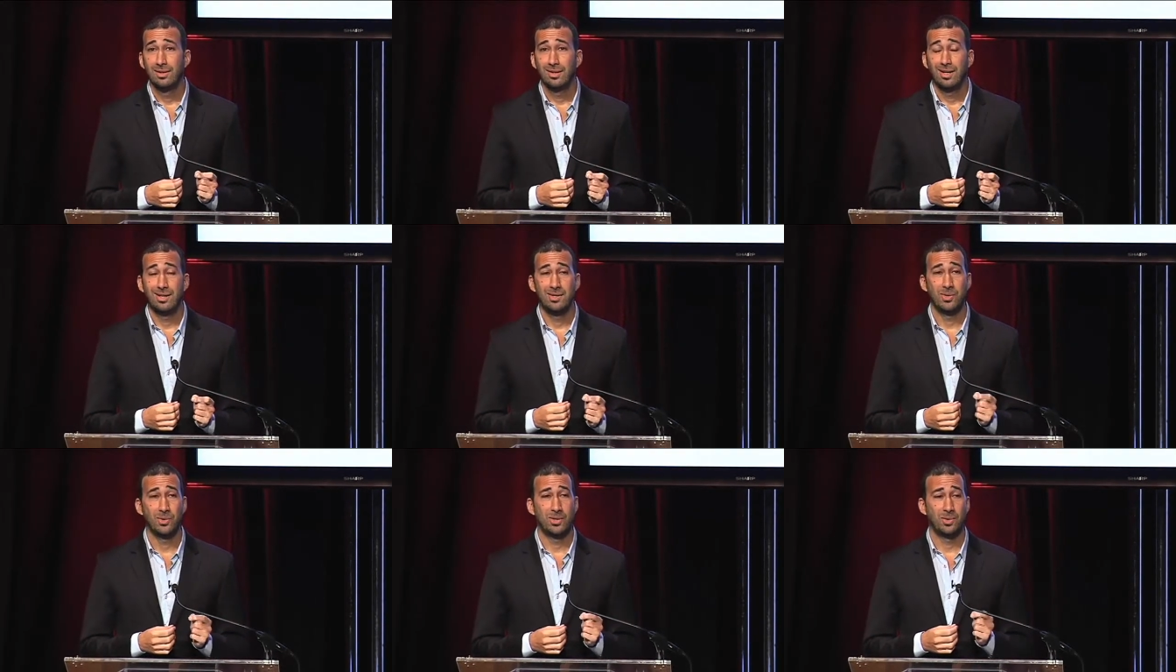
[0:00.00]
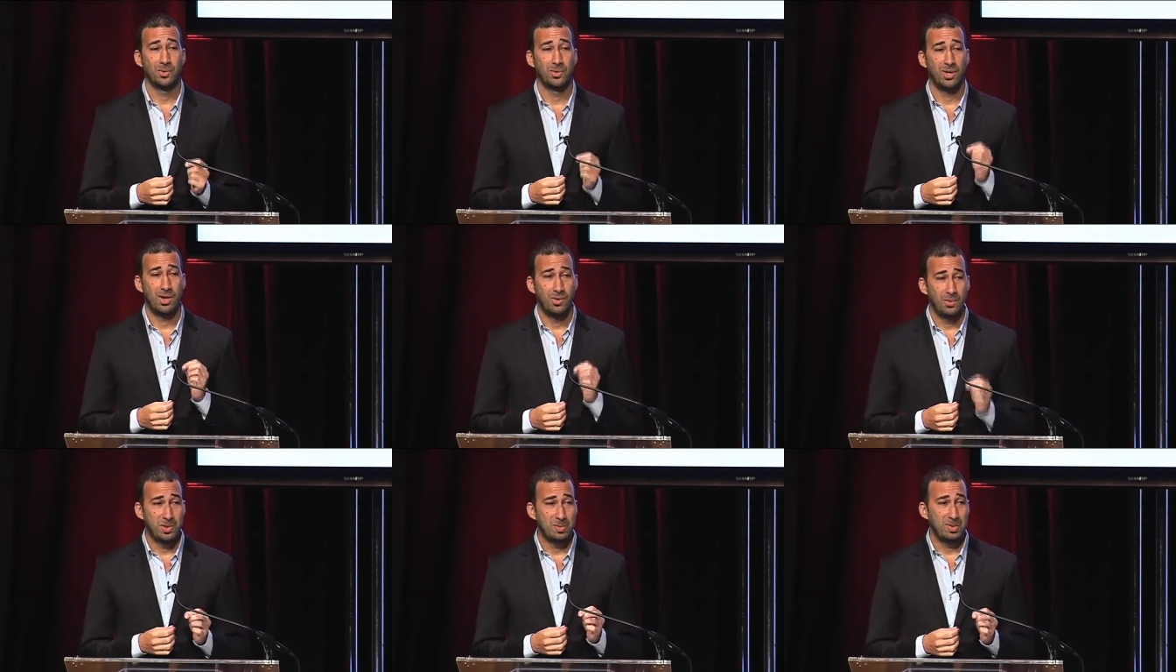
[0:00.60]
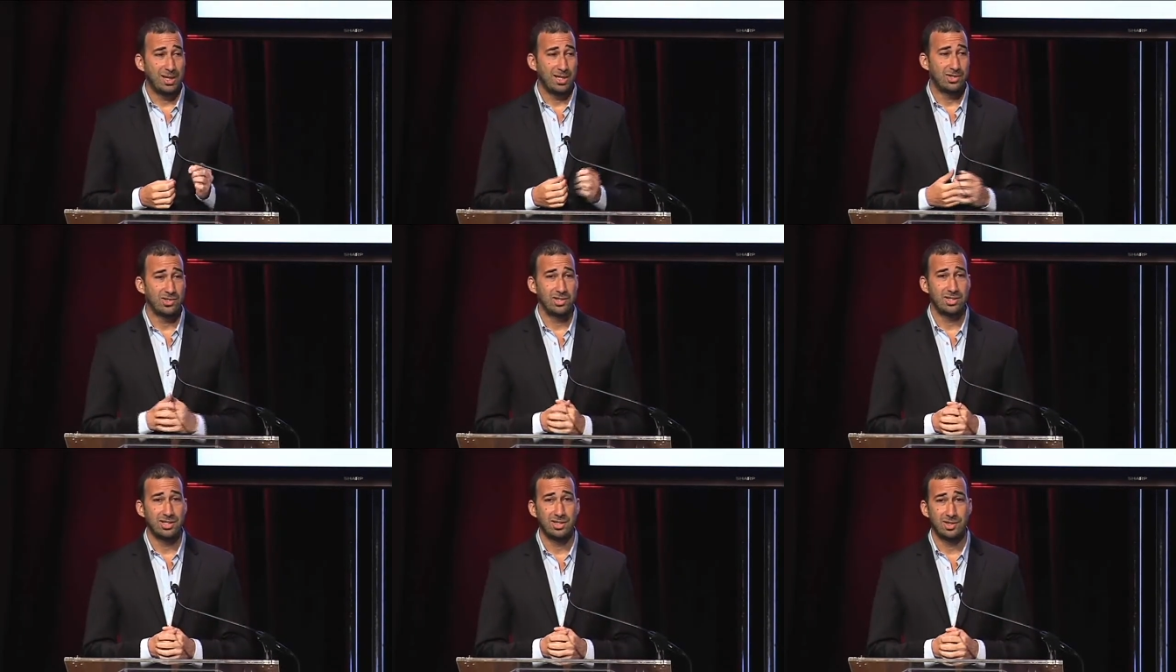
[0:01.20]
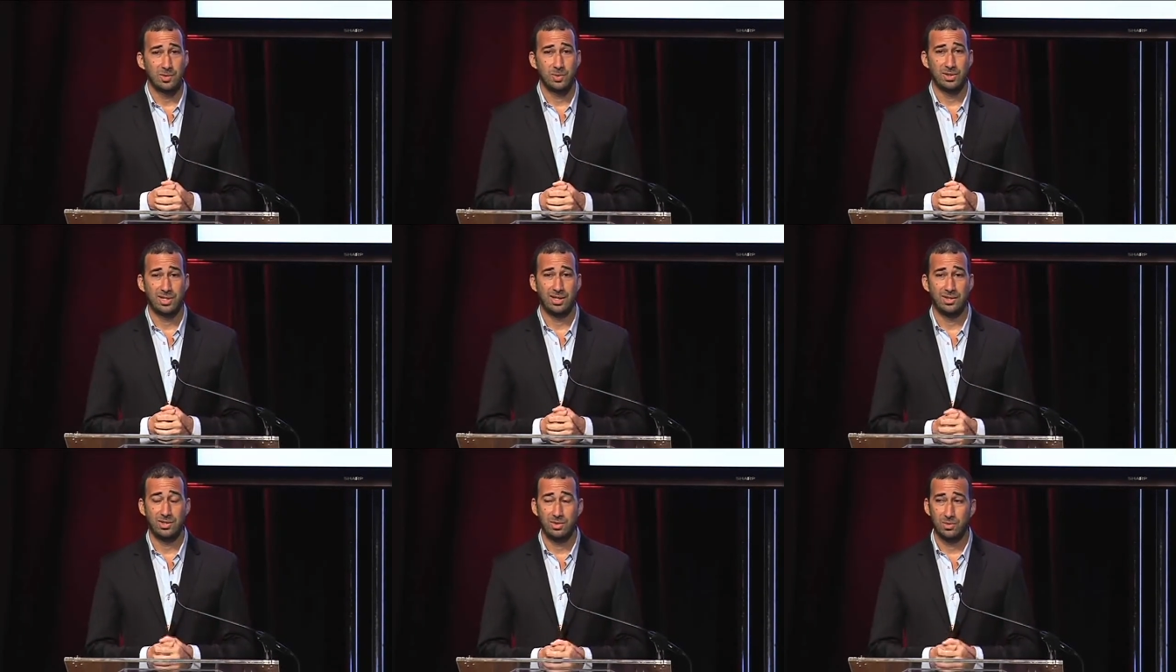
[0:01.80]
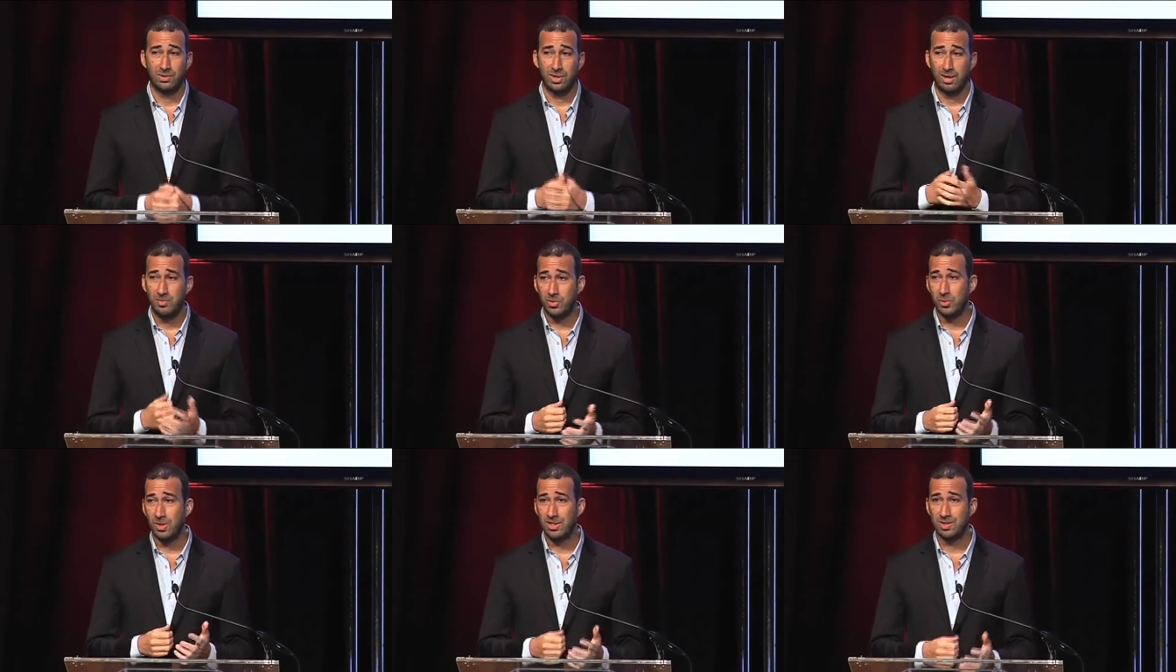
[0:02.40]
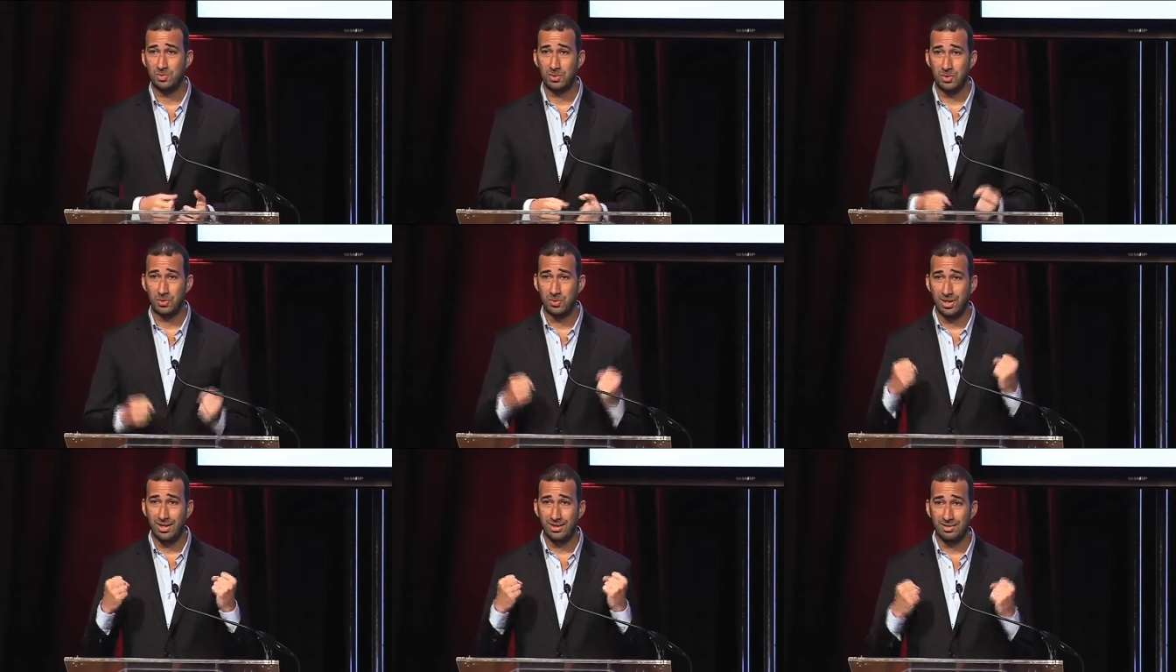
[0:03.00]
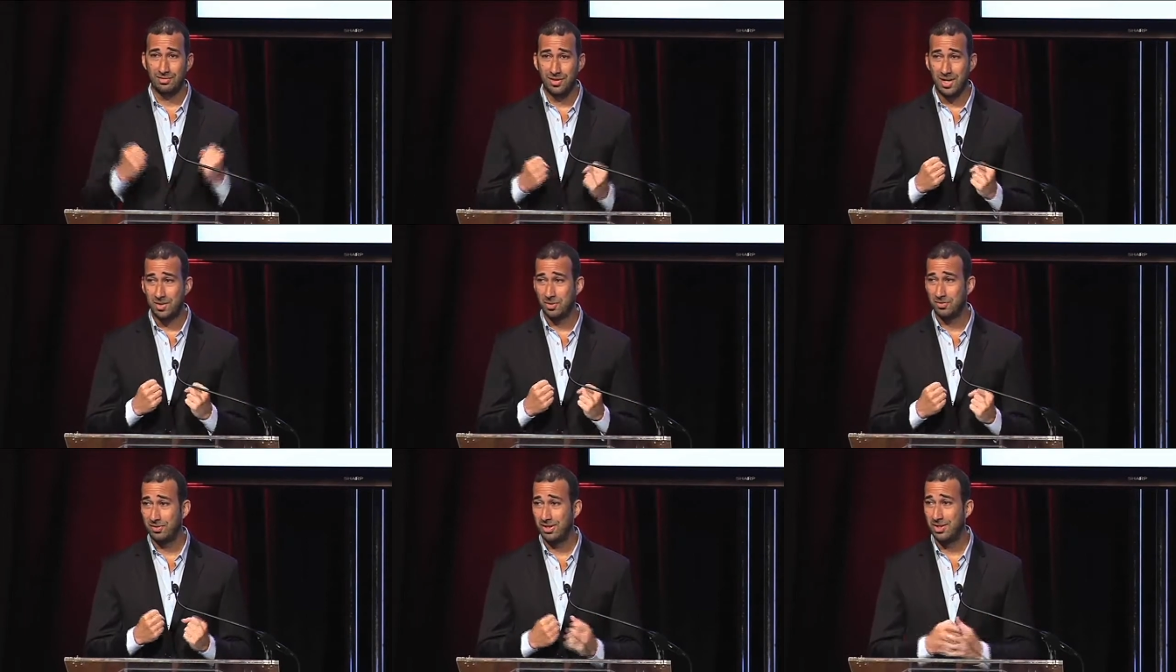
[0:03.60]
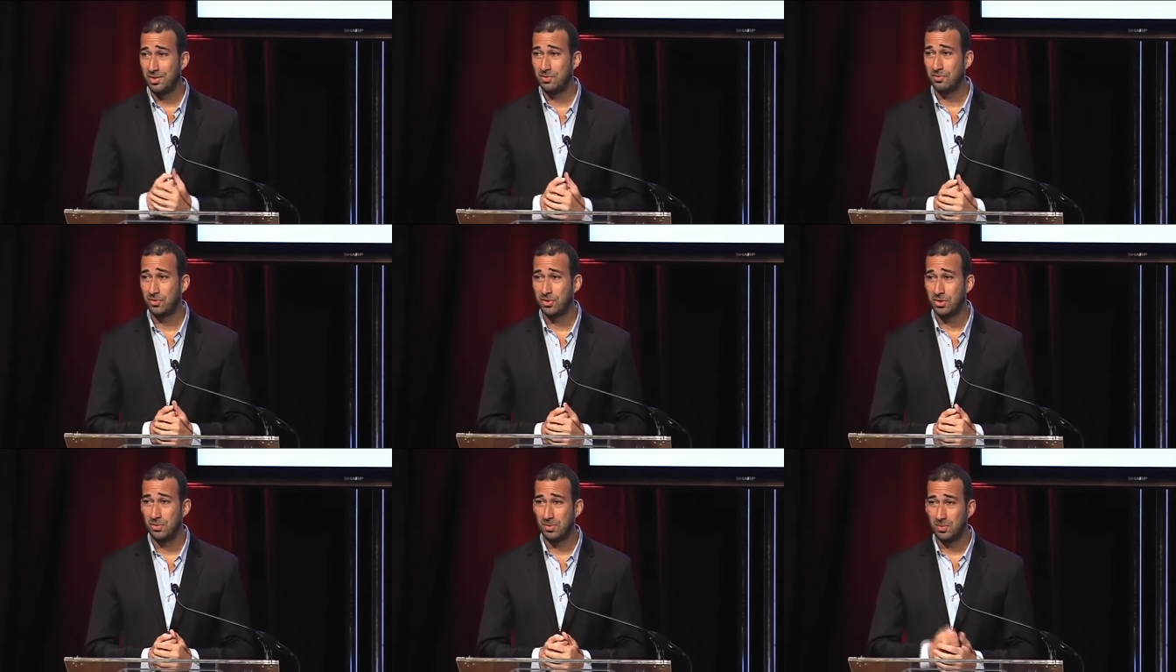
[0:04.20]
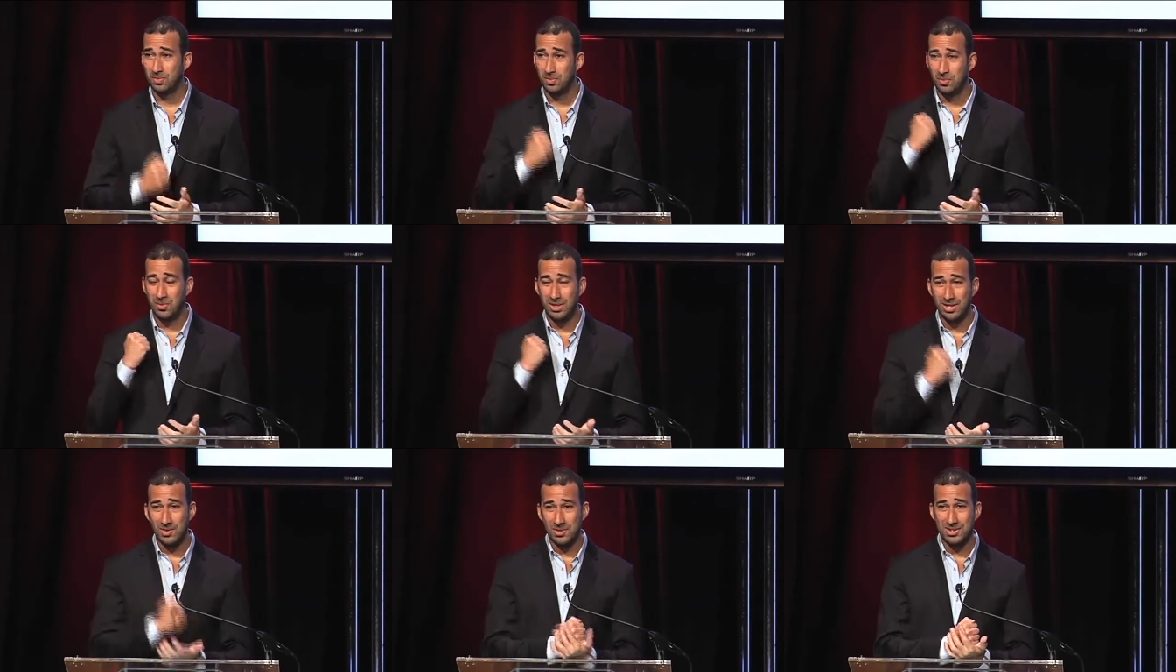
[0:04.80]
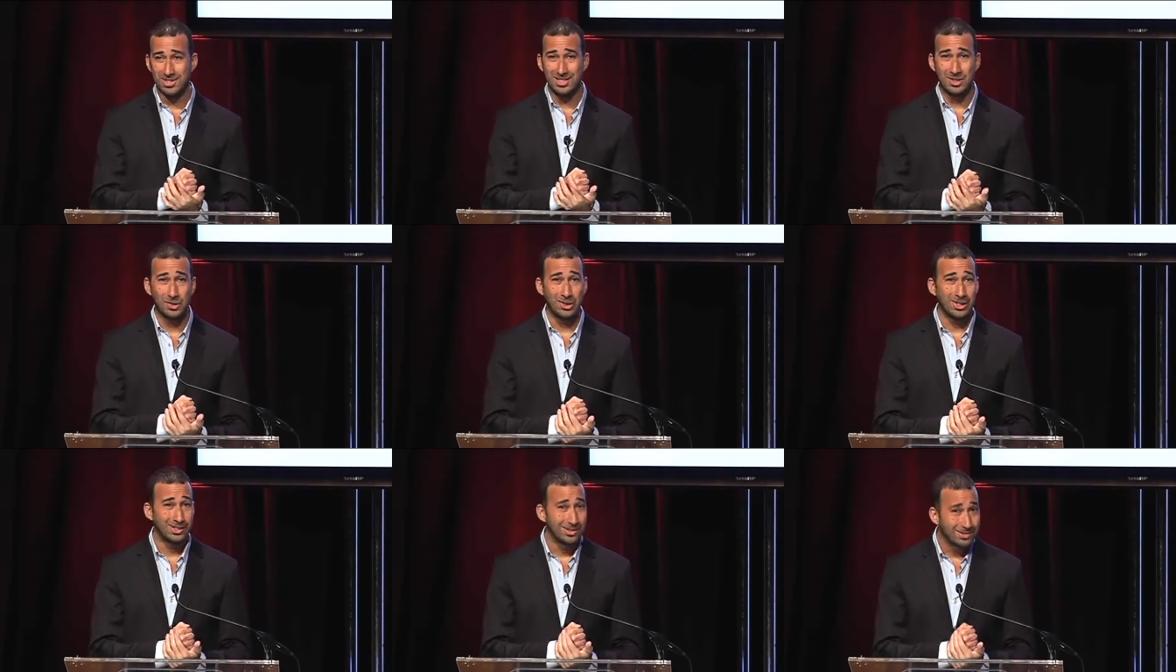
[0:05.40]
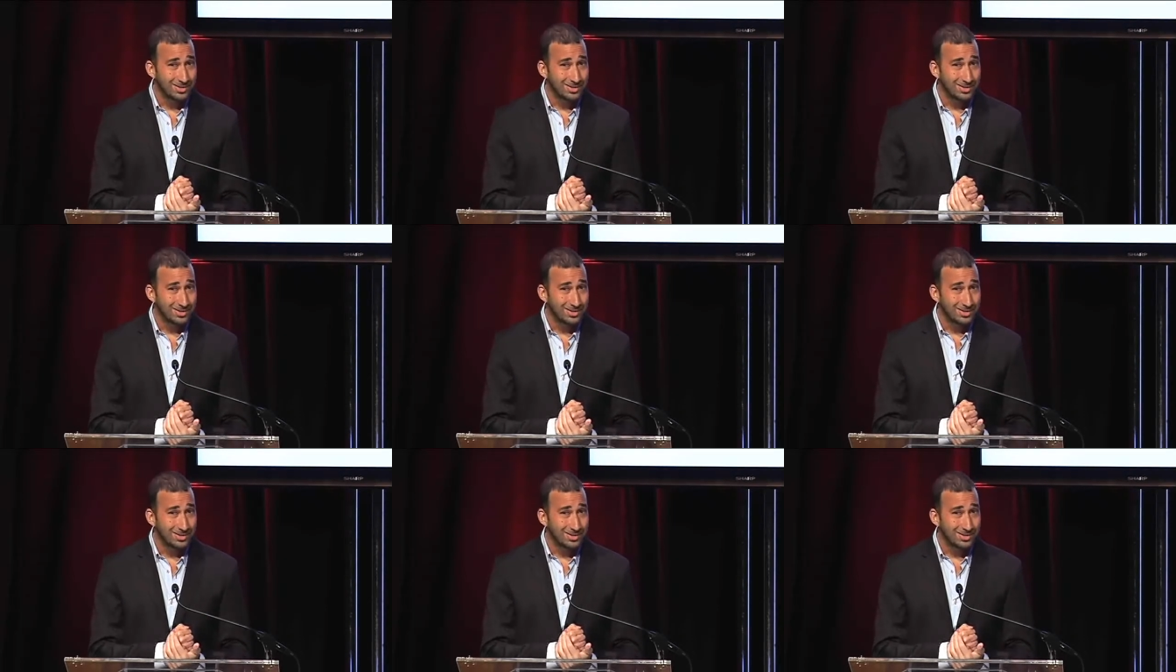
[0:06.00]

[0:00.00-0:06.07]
I know there will always be agencies who will tell you, come to us, we'll create a viral video for you, and we know the secret.